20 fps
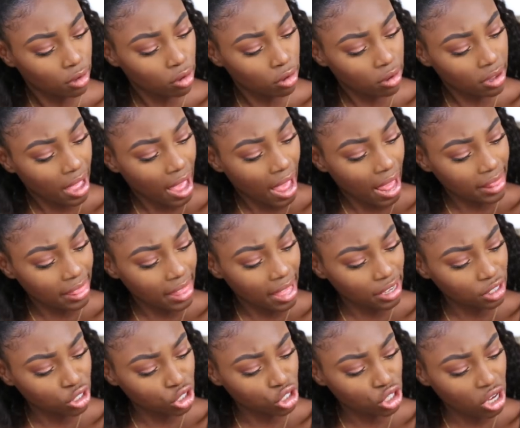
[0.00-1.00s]
Look at
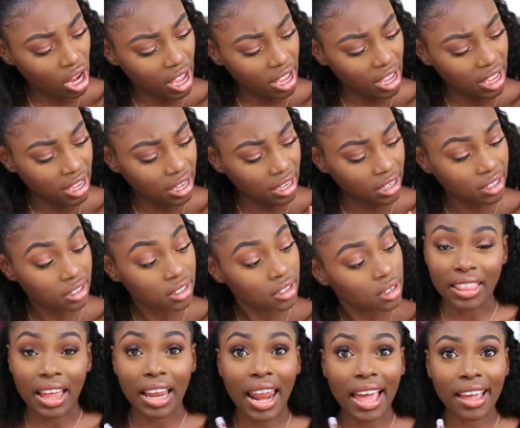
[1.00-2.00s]
that shade.
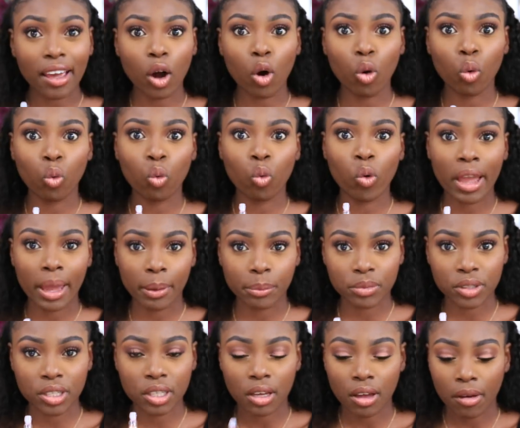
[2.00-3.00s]
They're like a
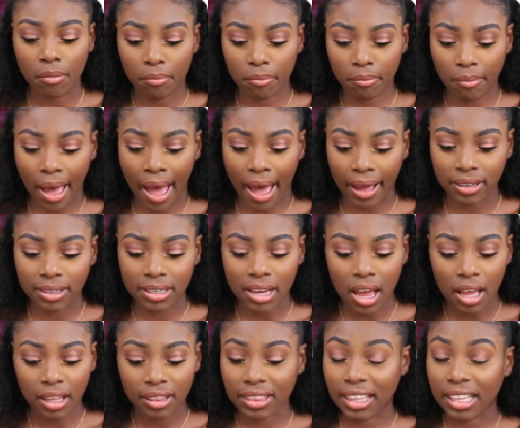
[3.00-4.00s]
whipped matte.
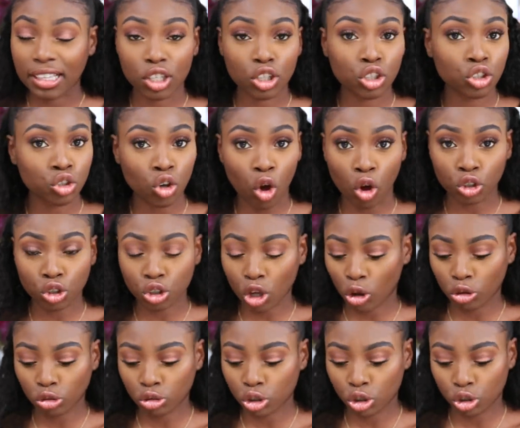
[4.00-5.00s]
These are not
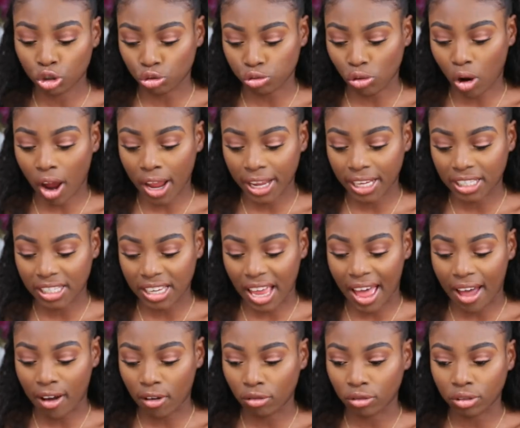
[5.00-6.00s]
going to dry
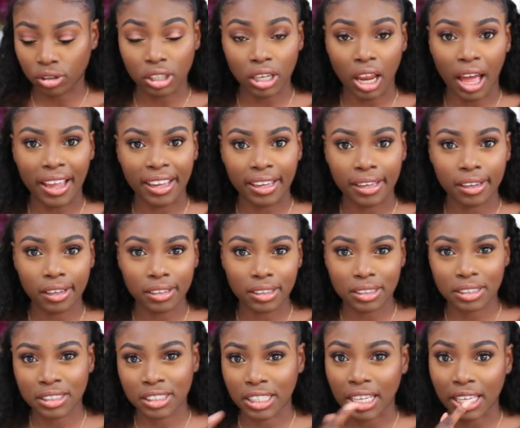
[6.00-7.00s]
down like
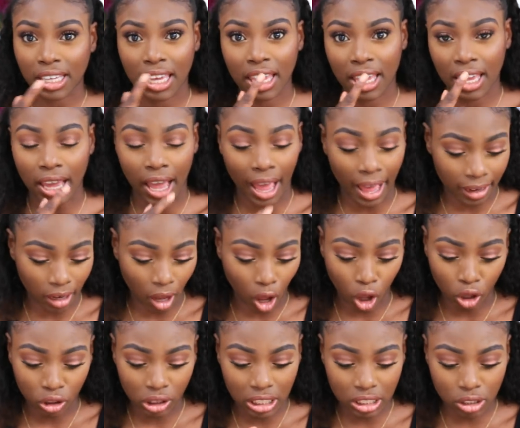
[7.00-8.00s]
sticky and hard.